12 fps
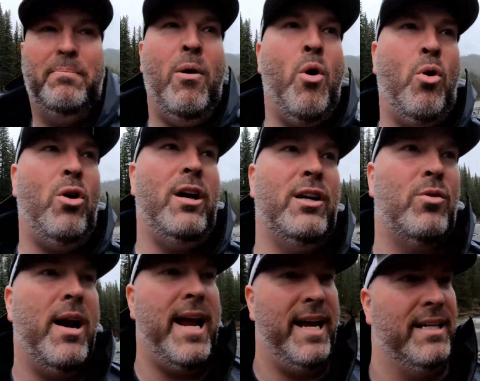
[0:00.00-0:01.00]
pouring
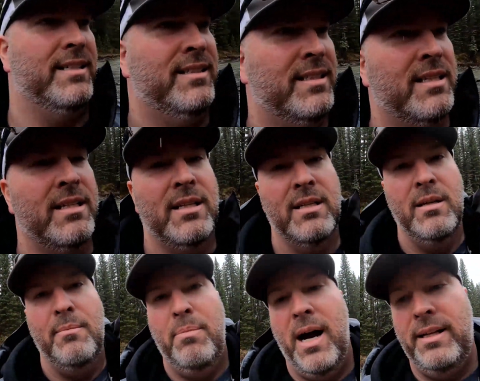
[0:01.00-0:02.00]
rain,
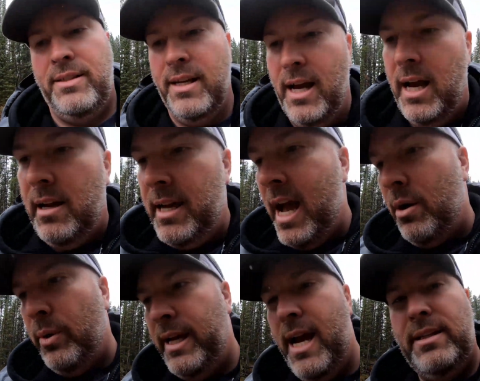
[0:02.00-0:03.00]
but yeah,
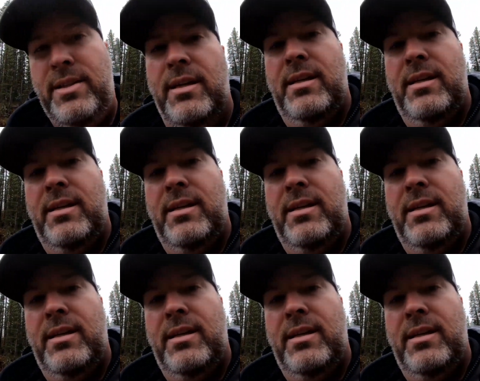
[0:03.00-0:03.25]
we got